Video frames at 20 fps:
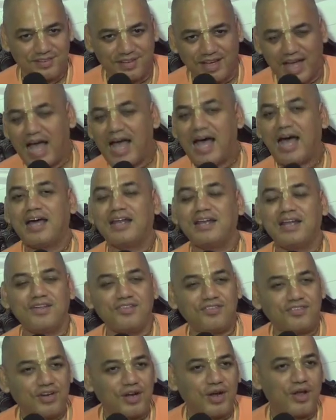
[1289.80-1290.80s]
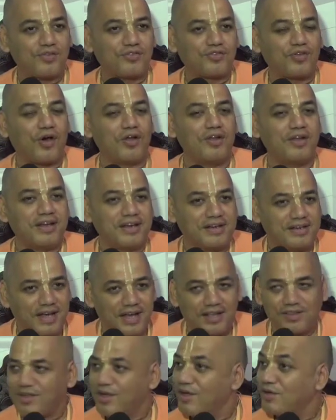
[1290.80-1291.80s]
And instead of solving
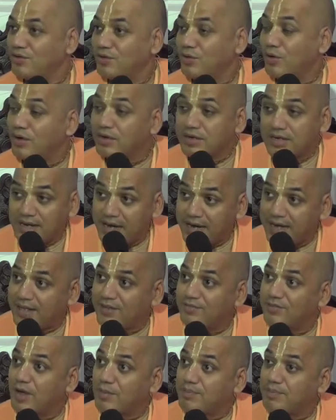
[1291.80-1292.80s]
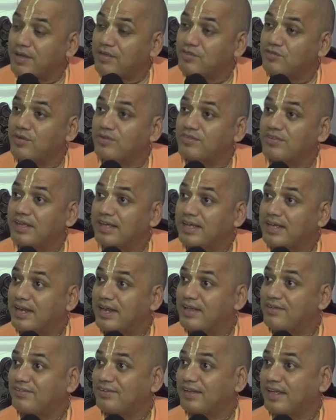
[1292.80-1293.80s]
death, you are creating weapons which
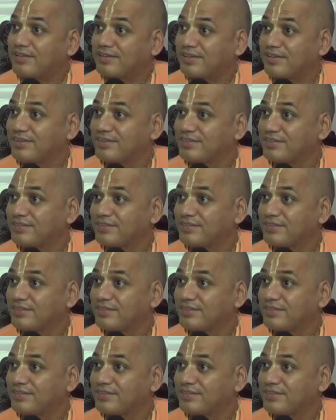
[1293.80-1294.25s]
increase death.